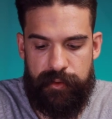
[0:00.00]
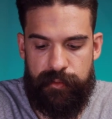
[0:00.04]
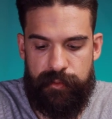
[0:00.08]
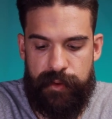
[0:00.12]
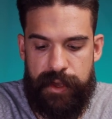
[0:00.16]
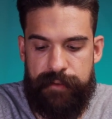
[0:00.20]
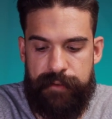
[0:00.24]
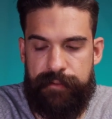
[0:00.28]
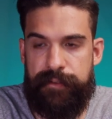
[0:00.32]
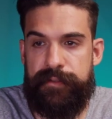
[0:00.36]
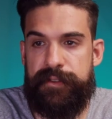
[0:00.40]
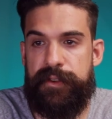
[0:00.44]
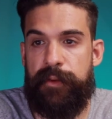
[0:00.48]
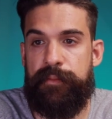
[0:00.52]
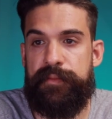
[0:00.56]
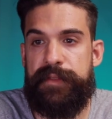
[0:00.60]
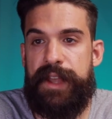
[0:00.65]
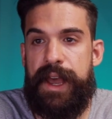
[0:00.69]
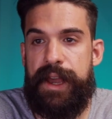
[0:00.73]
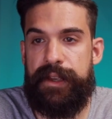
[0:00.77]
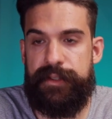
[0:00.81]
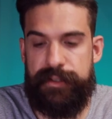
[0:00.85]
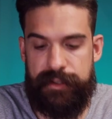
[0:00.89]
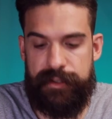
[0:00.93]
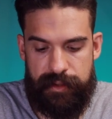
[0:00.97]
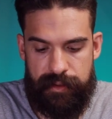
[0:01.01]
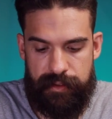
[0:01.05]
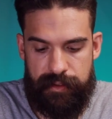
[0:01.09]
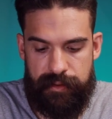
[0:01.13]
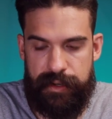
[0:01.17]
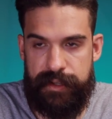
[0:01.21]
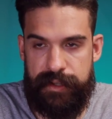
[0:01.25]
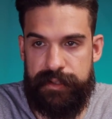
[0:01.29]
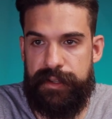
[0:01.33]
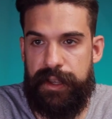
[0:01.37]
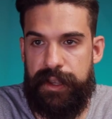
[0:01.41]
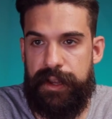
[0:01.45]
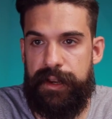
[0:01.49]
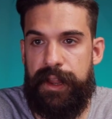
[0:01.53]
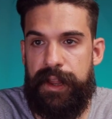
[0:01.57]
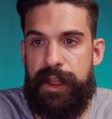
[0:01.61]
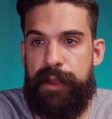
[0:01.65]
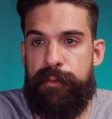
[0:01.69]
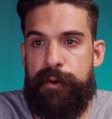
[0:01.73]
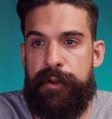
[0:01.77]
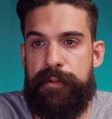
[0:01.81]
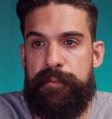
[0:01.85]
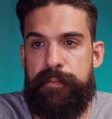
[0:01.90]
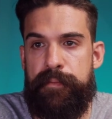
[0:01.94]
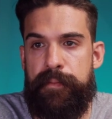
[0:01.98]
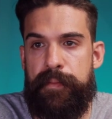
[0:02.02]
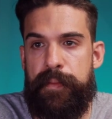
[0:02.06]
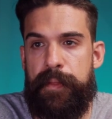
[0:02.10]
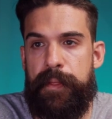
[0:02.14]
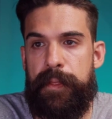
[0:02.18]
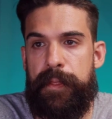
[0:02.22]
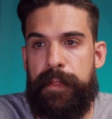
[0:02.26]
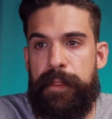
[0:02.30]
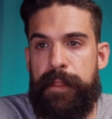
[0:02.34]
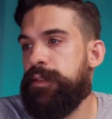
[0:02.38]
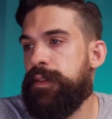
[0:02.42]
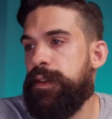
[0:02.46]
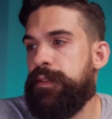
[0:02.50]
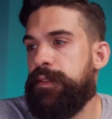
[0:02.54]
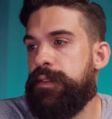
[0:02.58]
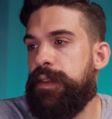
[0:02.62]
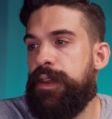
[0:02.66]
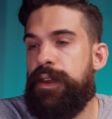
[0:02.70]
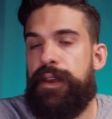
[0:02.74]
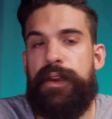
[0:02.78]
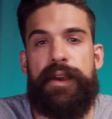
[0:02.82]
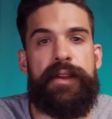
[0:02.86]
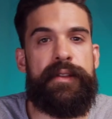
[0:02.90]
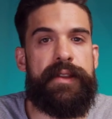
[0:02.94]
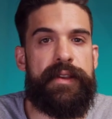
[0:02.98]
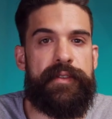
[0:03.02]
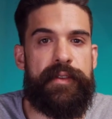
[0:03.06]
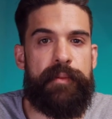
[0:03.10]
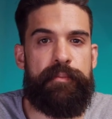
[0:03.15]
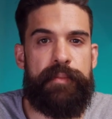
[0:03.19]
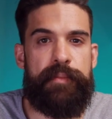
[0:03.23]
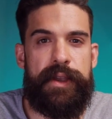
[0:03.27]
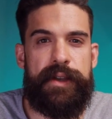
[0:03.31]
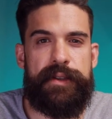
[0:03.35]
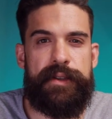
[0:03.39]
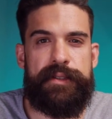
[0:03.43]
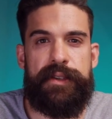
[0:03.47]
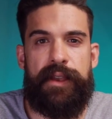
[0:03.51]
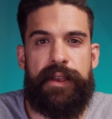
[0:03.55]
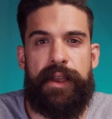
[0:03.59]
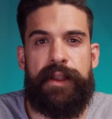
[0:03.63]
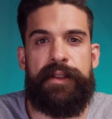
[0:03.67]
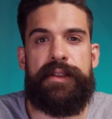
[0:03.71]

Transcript: with some text, let's say label, you see, it disappears.